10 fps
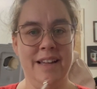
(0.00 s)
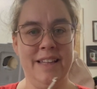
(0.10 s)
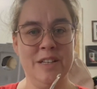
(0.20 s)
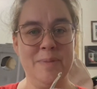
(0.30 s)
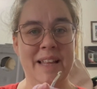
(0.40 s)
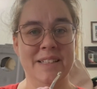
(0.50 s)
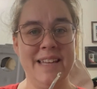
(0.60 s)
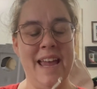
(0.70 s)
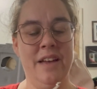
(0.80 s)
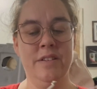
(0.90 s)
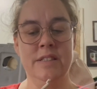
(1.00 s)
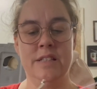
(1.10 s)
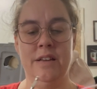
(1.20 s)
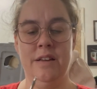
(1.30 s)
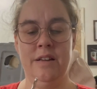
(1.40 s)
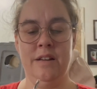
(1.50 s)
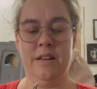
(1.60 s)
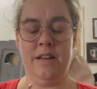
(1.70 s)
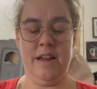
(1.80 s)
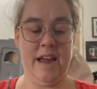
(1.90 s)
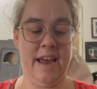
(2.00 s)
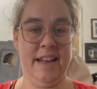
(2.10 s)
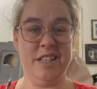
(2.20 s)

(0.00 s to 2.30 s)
There's my little tails. And I